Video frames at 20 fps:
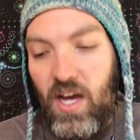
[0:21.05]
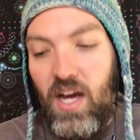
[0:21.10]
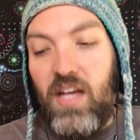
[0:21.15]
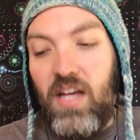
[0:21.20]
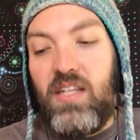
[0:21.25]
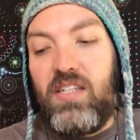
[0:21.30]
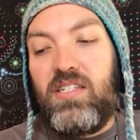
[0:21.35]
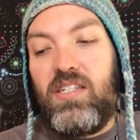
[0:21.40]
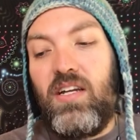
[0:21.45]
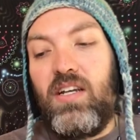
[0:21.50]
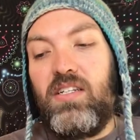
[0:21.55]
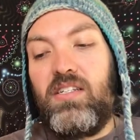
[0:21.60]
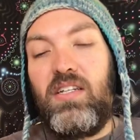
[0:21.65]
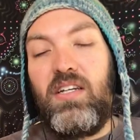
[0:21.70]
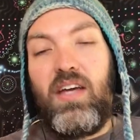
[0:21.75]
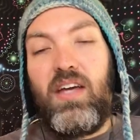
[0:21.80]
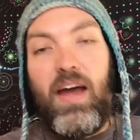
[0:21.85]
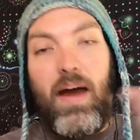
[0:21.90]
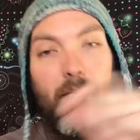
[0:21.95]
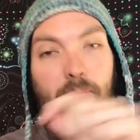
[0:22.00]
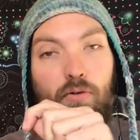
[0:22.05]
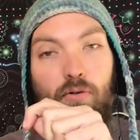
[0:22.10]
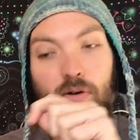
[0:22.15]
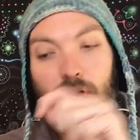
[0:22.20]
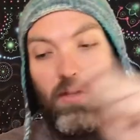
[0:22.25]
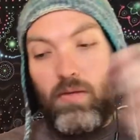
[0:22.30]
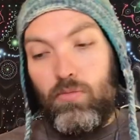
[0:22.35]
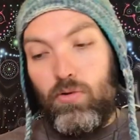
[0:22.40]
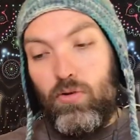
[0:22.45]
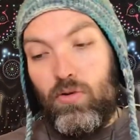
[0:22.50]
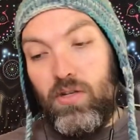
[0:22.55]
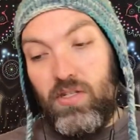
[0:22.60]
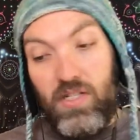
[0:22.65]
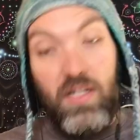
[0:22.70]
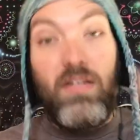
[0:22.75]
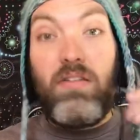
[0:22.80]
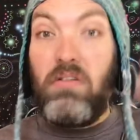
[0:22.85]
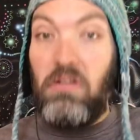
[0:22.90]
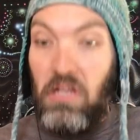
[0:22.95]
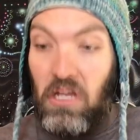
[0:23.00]
The sun is in Capricorn. The moon is
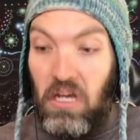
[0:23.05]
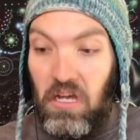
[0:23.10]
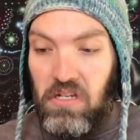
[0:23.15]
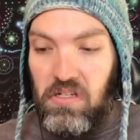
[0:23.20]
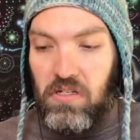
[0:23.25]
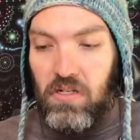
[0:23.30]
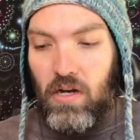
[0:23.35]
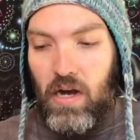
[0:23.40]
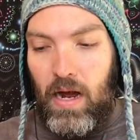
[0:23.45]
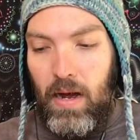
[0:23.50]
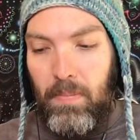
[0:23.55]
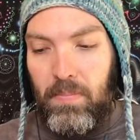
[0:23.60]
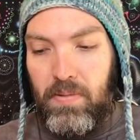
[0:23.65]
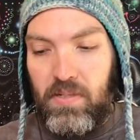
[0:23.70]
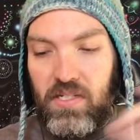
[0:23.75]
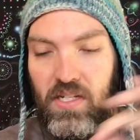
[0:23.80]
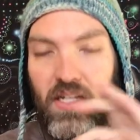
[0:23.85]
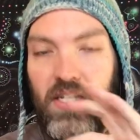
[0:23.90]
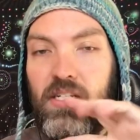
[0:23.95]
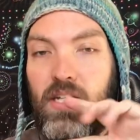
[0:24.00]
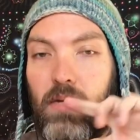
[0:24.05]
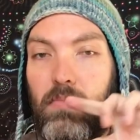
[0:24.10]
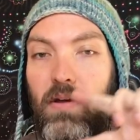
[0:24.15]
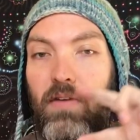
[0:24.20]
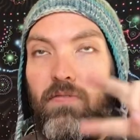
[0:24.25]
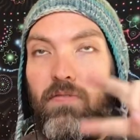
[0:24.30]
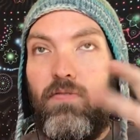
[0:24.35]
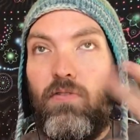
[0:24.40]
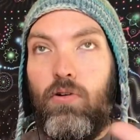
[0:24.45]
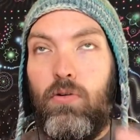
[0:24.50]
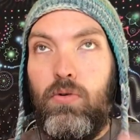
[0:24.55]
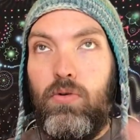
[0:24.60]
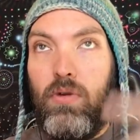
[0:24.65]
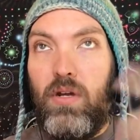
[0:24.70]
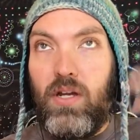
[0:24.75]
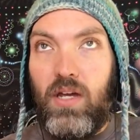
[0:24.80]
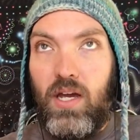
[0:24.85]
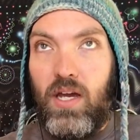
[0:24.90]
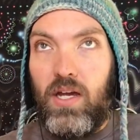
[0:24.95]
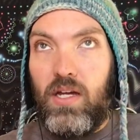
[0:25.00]
in Cancer, opposite. It's going to be a full moon
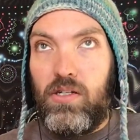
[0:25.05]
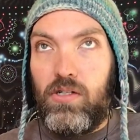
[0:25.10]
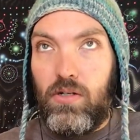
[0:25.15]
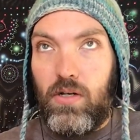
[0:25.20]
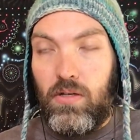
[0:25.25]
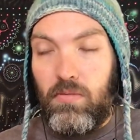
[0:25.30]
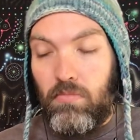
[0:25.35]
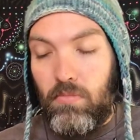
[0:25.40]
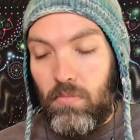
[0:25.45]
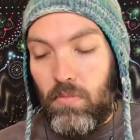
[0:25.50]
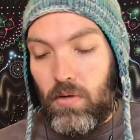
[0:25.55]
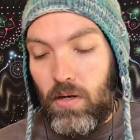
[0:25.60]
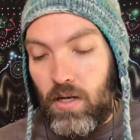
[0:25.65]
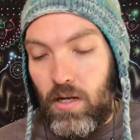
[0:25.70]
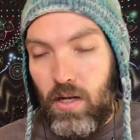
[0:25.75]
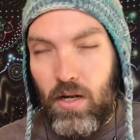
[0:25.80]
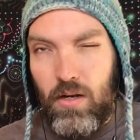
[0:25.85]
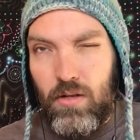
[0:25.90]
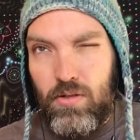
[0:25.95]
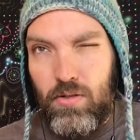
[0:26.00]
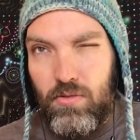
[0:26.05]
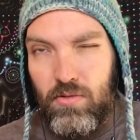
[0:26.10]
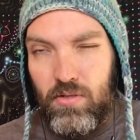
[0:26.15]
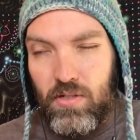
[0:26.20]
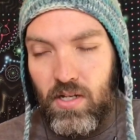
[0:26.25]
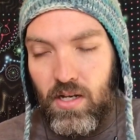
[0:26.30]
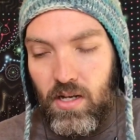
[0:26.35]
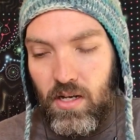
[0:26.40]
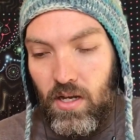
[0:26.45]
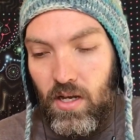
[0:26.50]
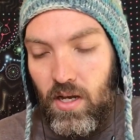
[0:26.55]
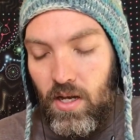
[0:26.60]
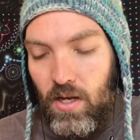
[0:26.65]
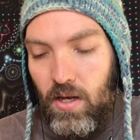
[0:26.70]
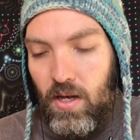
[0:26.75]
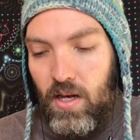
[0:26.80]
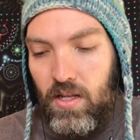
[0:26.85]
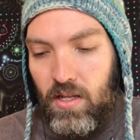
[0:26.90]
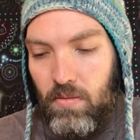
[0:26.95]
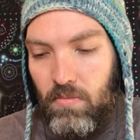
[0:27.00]
in Cancer on Monday or Tuesday.
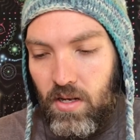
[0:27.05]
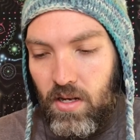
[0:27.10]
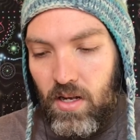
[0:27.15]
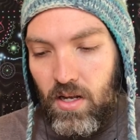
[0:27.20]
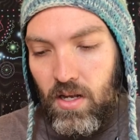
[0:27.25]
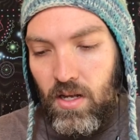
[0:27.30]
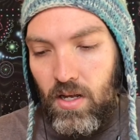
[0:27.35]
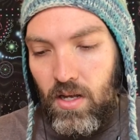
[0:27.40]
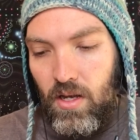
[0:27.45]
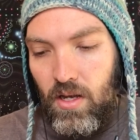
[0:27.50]
I think Monday.